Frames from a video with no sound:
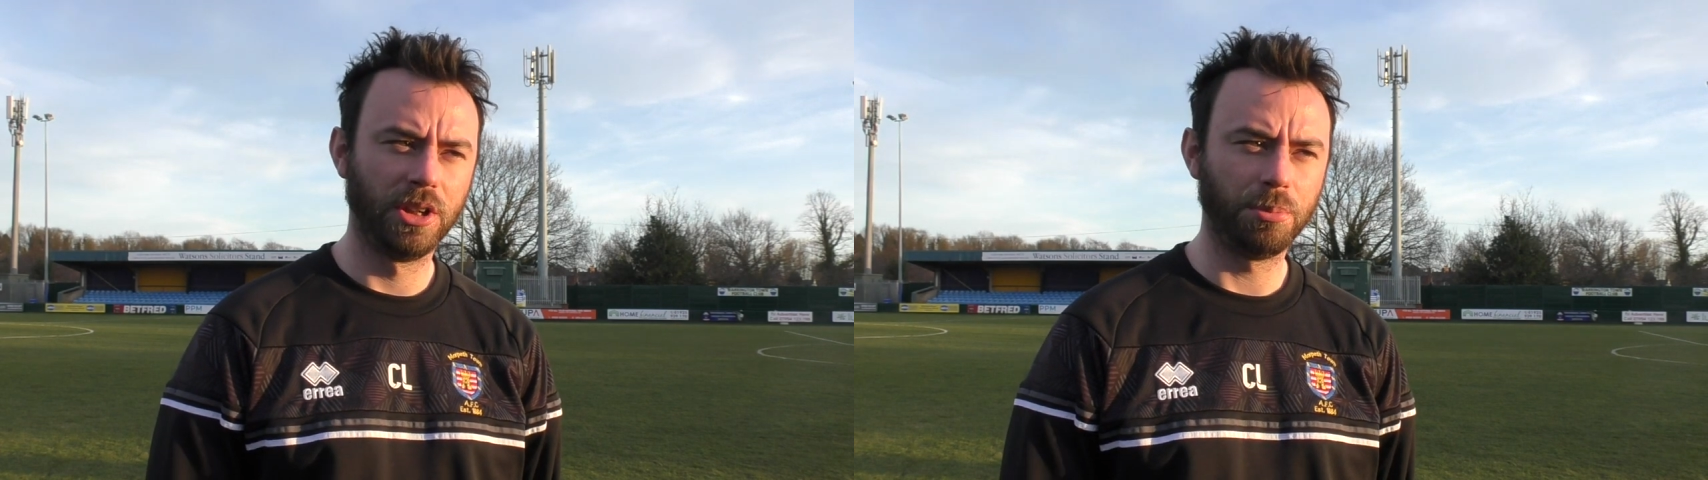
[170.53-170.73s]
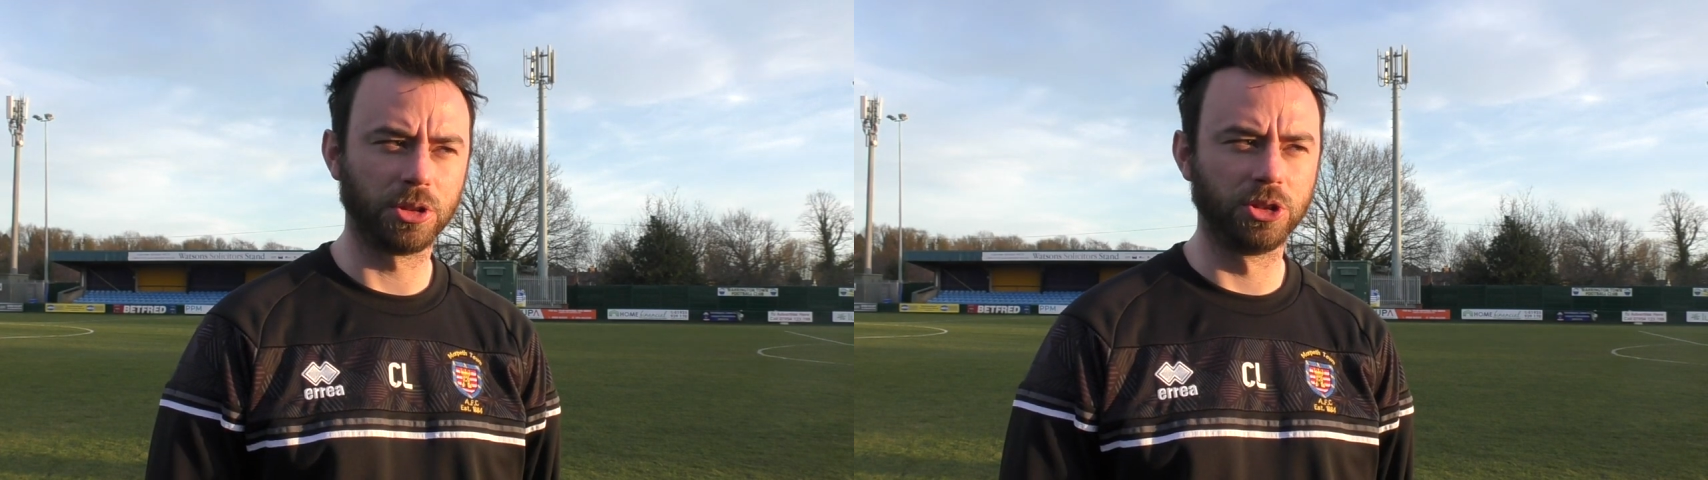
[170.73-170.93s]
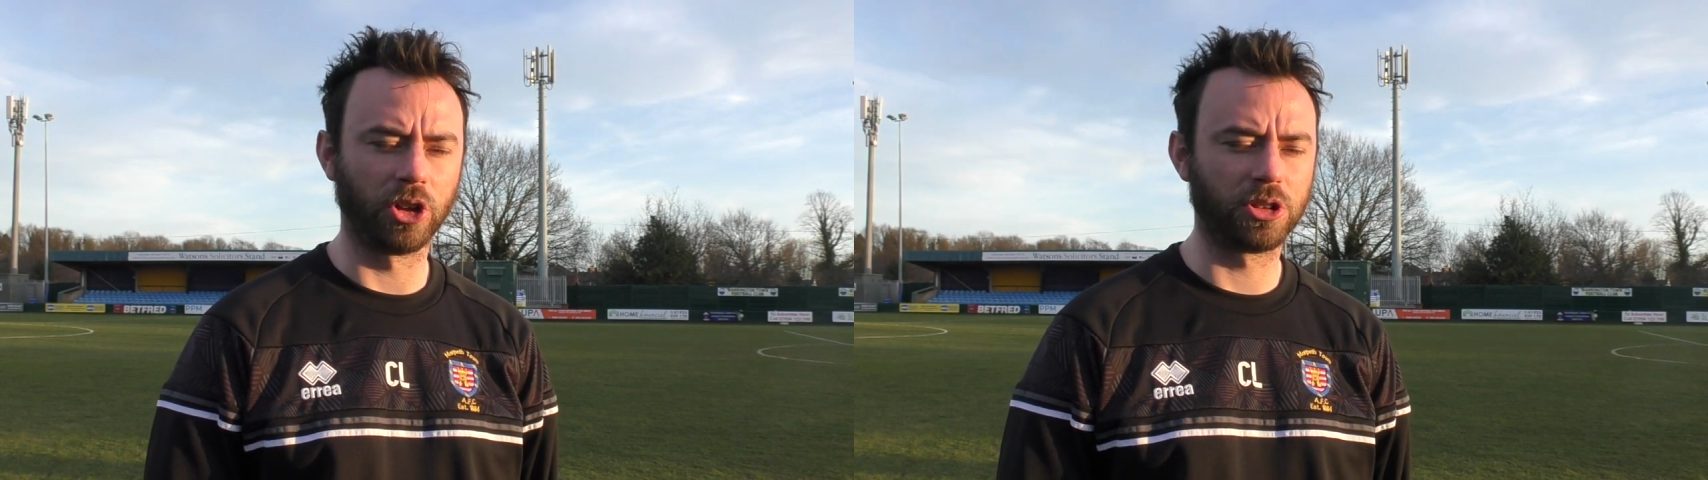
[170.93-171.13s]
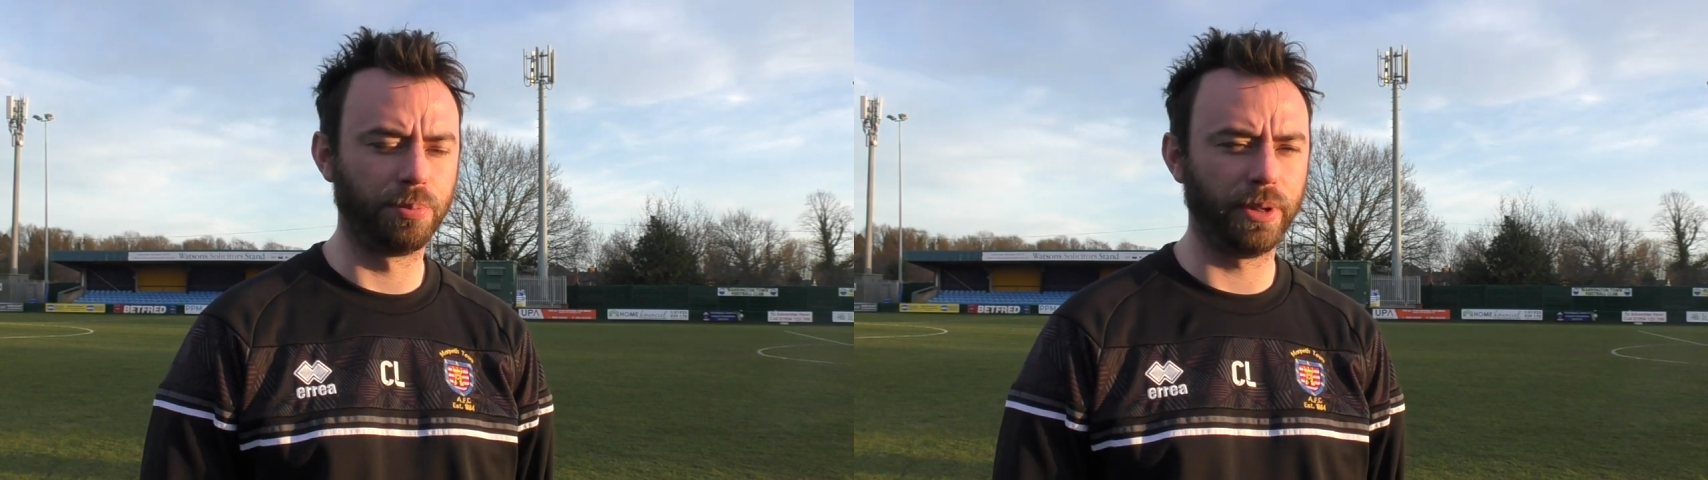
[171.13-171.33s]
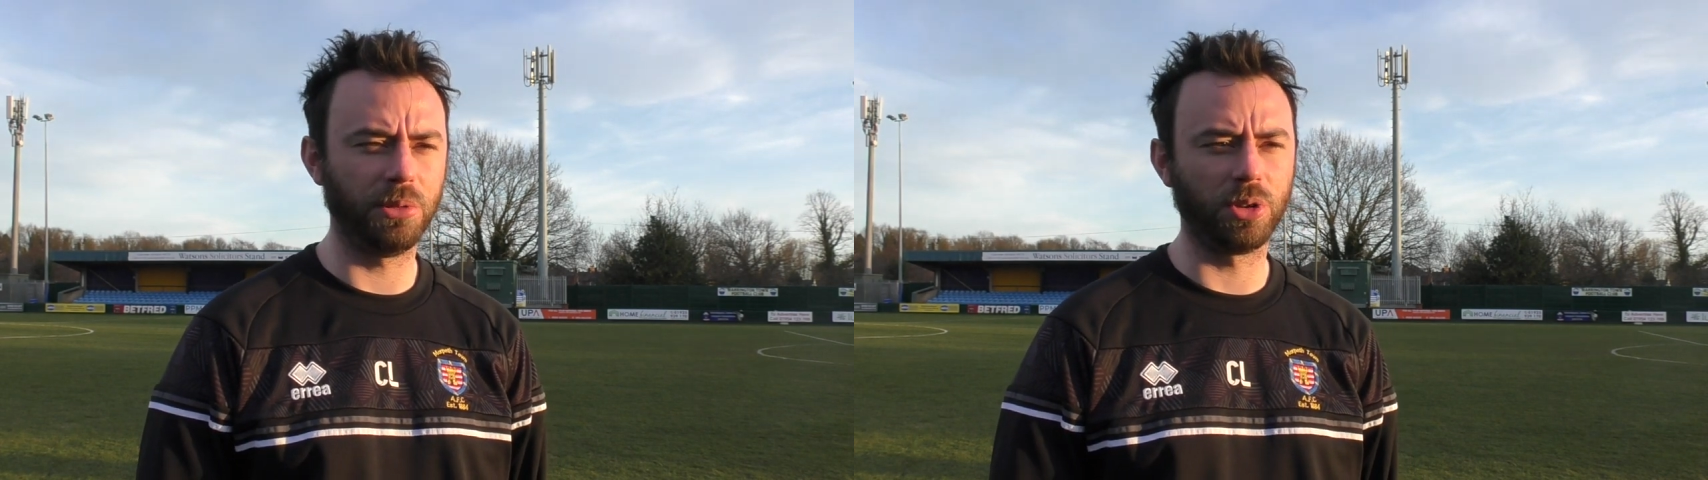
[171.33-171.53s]
But it's not to
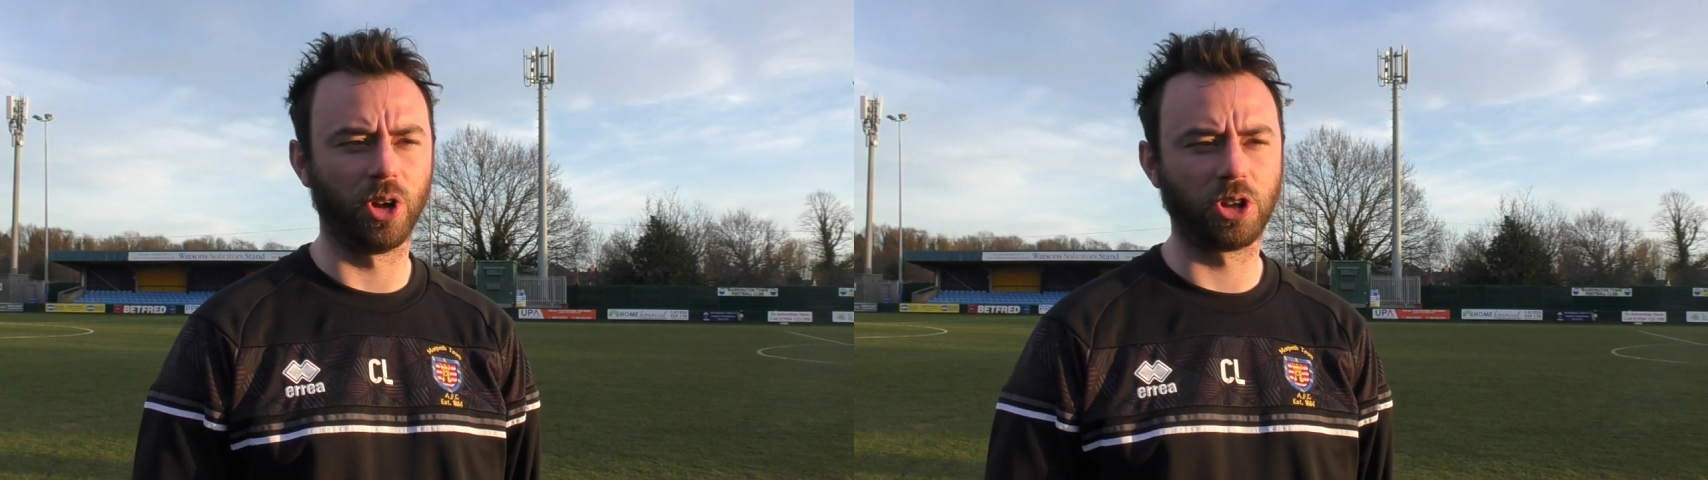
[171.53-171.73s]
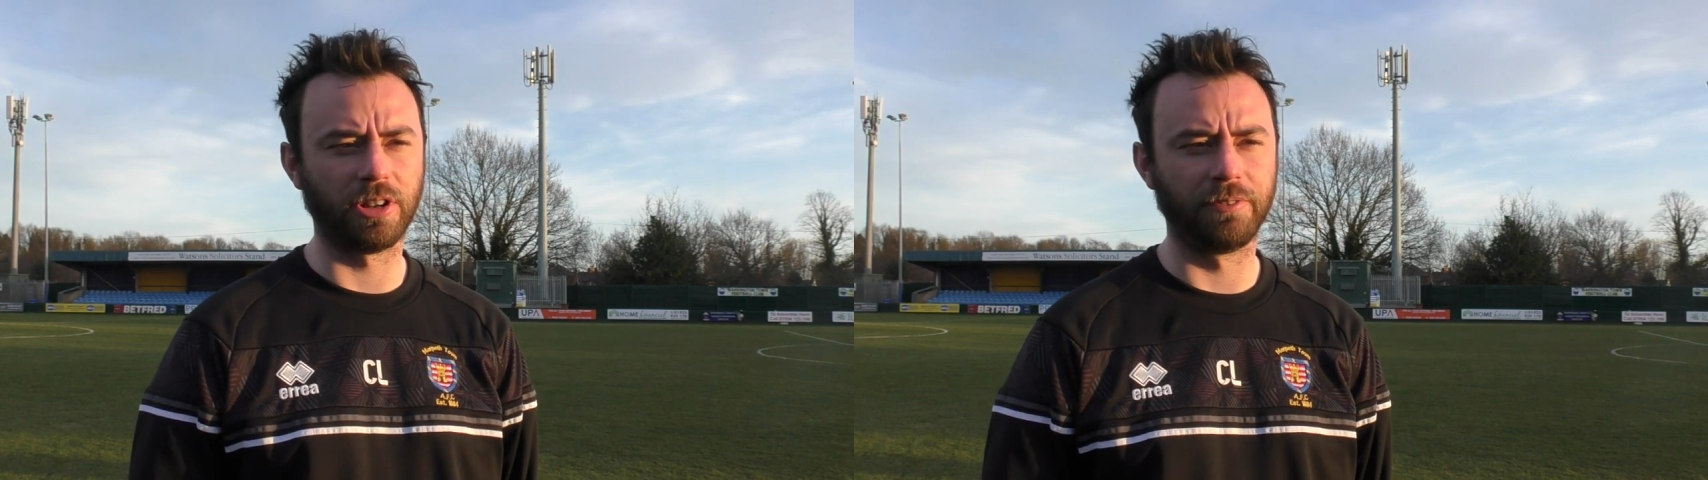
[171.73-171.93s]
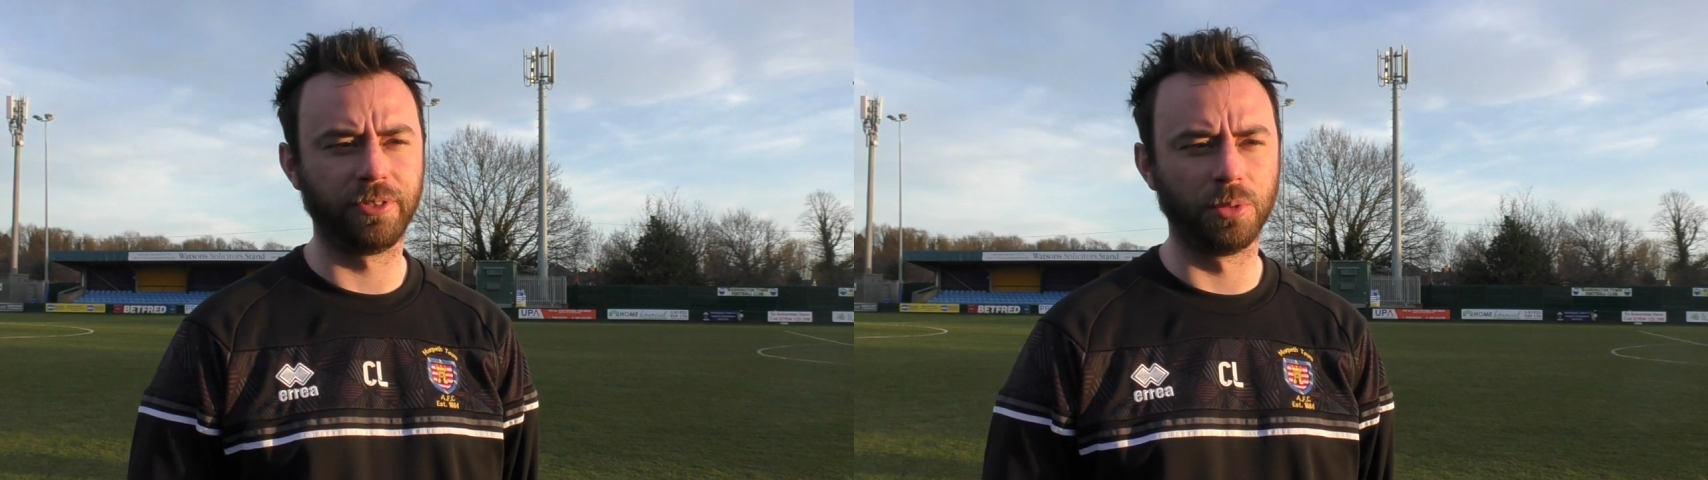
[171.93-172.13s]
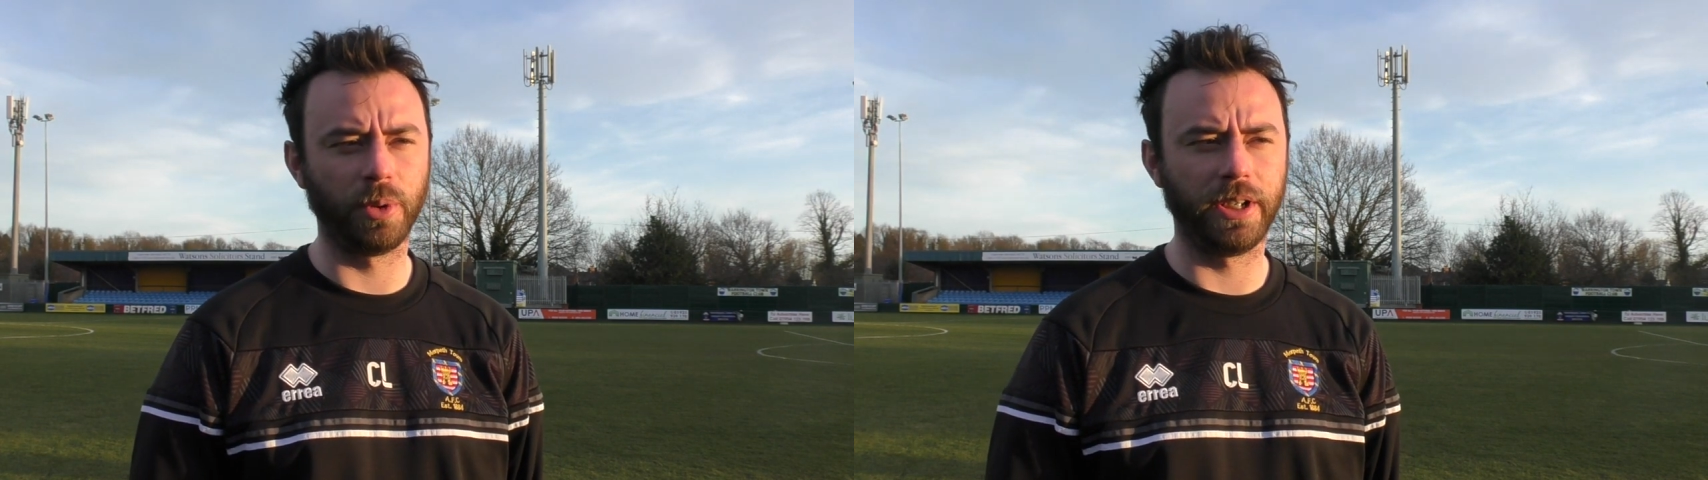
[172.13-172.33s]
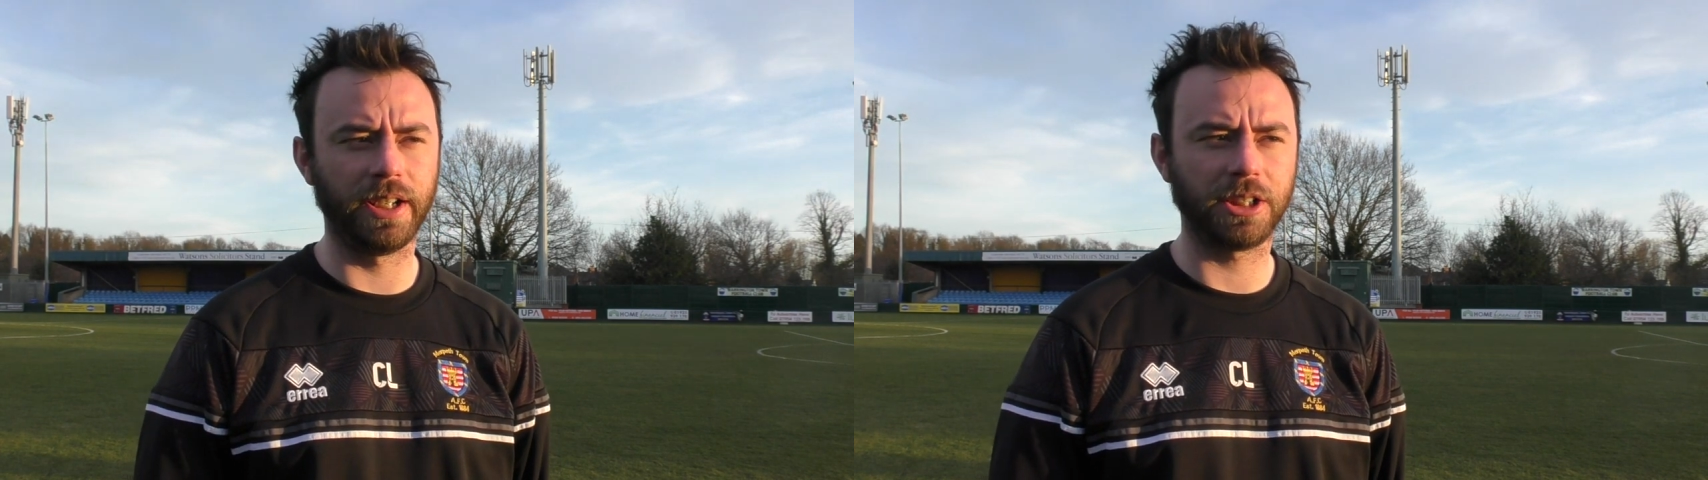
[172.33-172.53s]
be. We've got Grantham
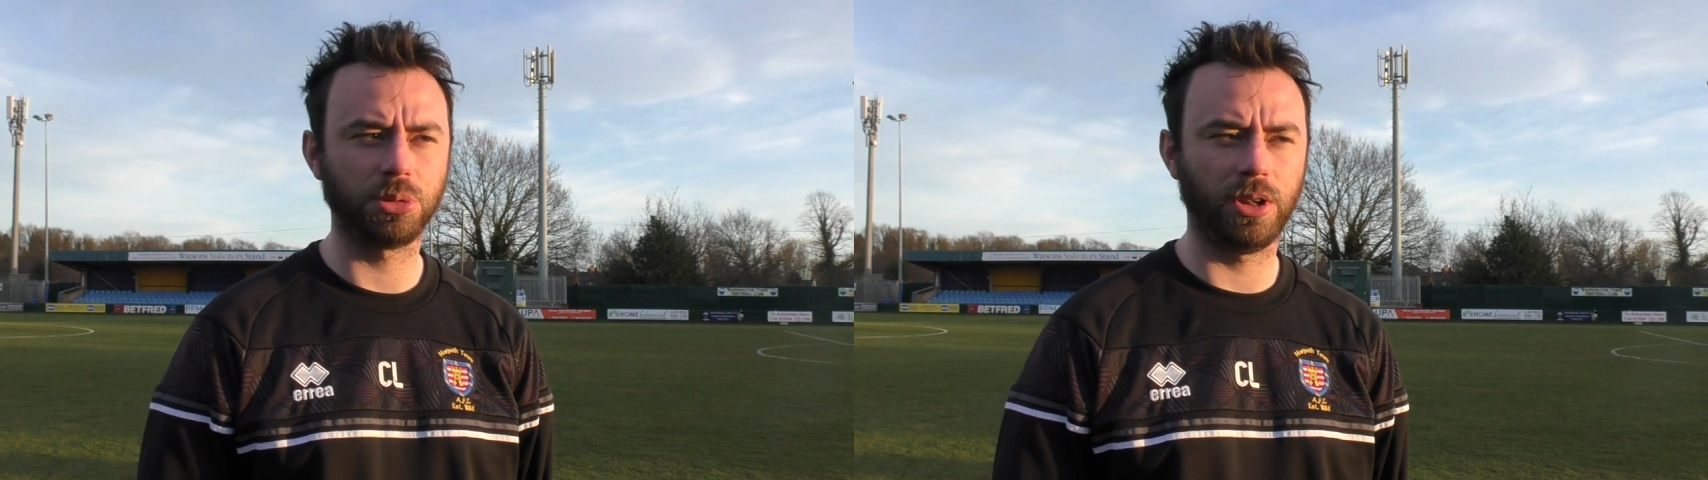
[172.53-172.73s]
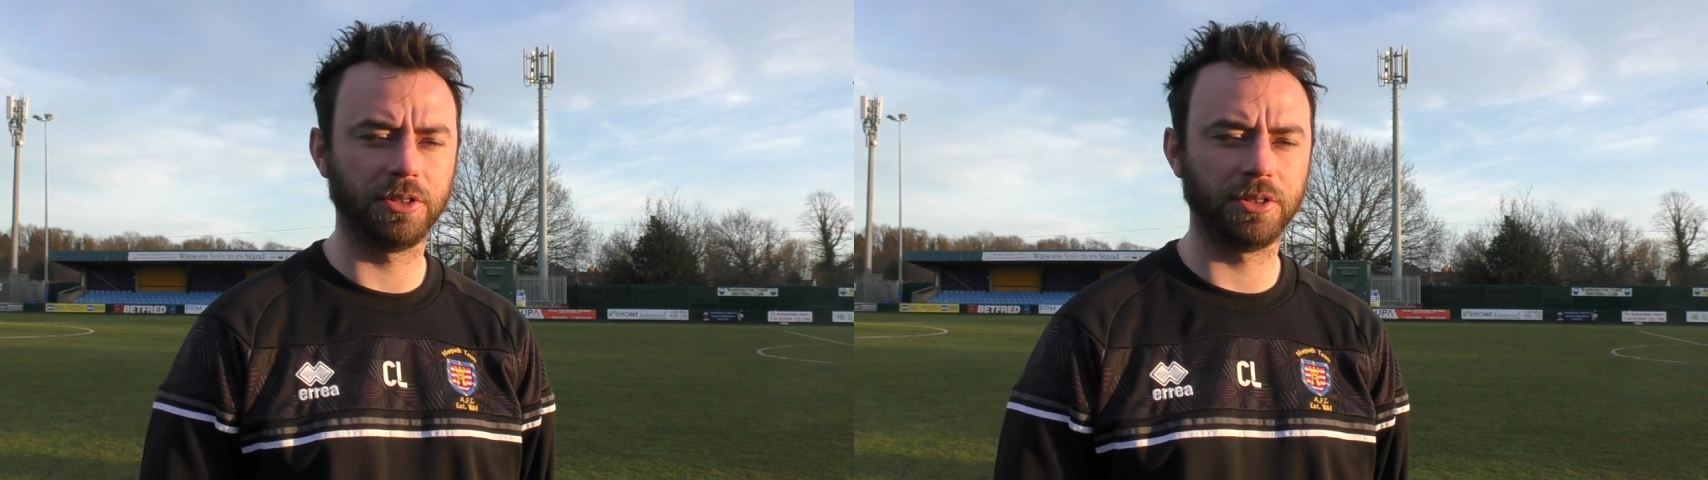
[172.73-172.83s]
away next week.